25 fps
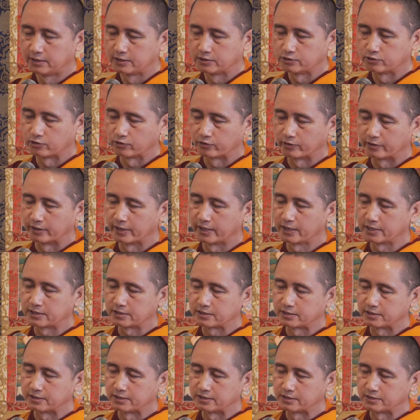So great
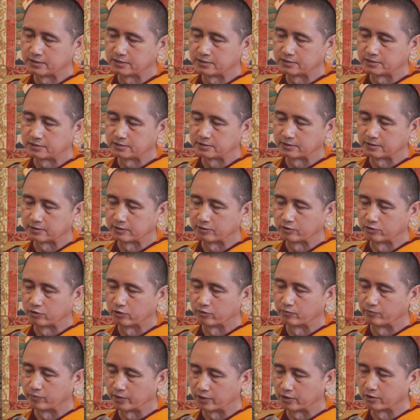is
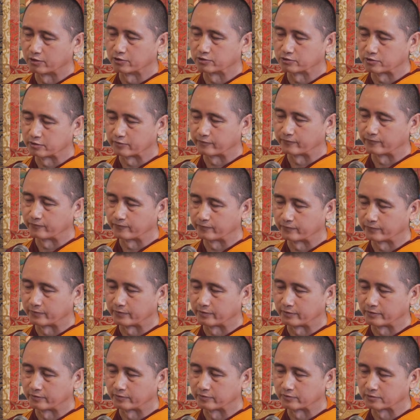not because of,
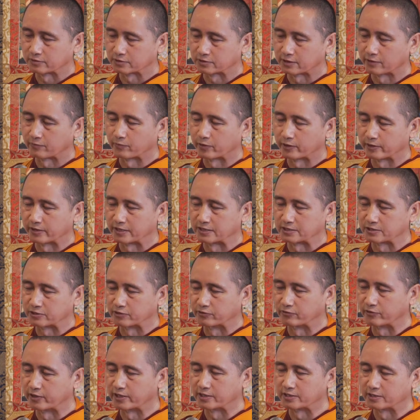you know, someone is
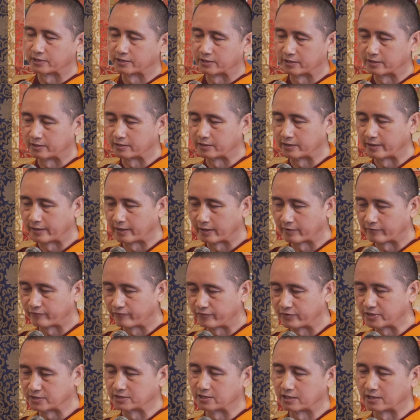greater in their
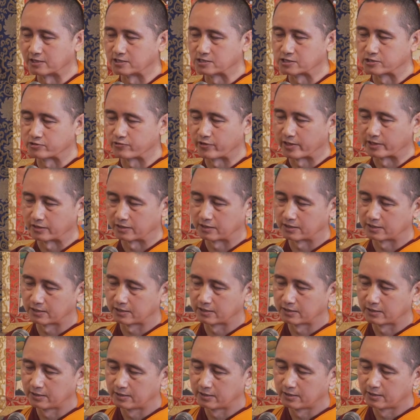physical strength.
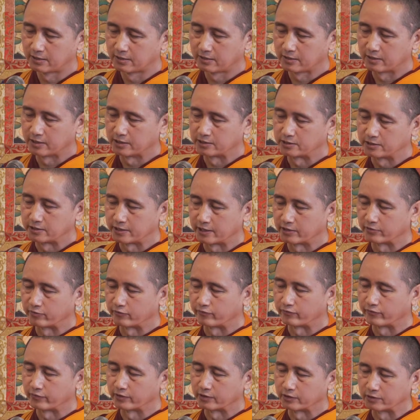It's here
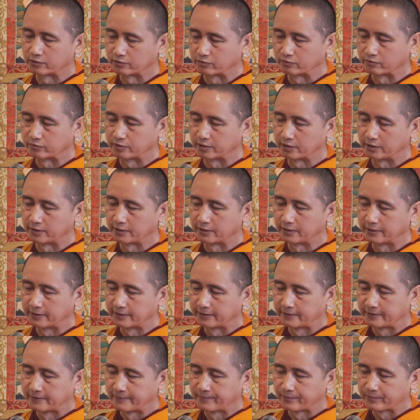referring to the
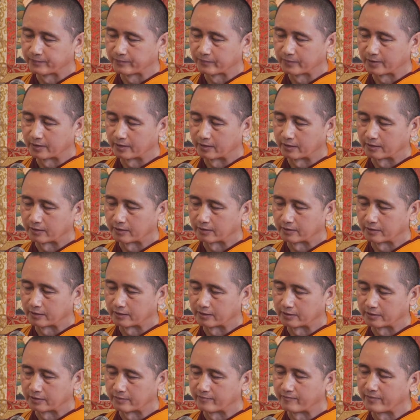uh,
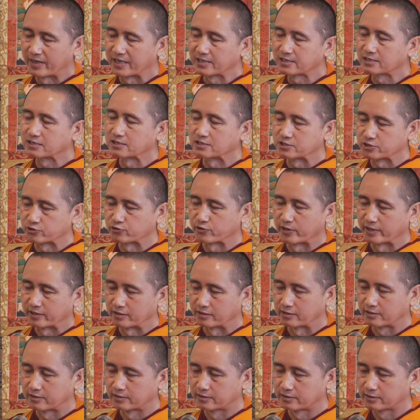the mental
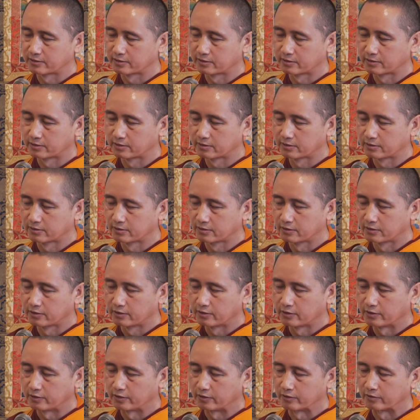strength,
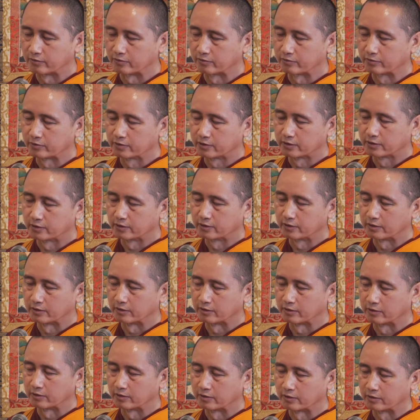you know,
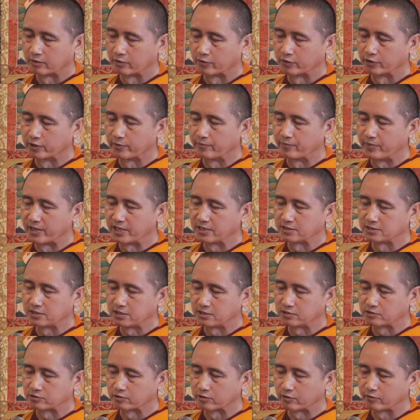uh, on the
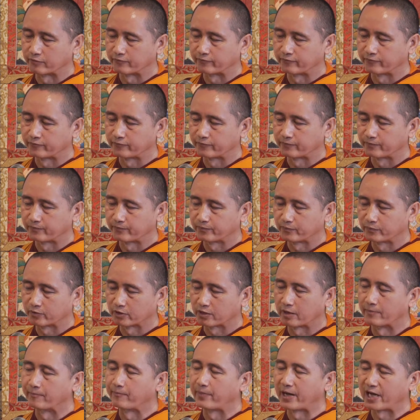basis of
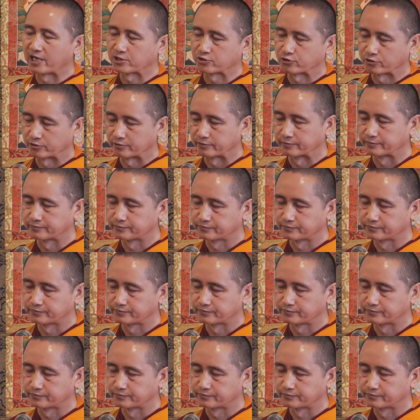compassion.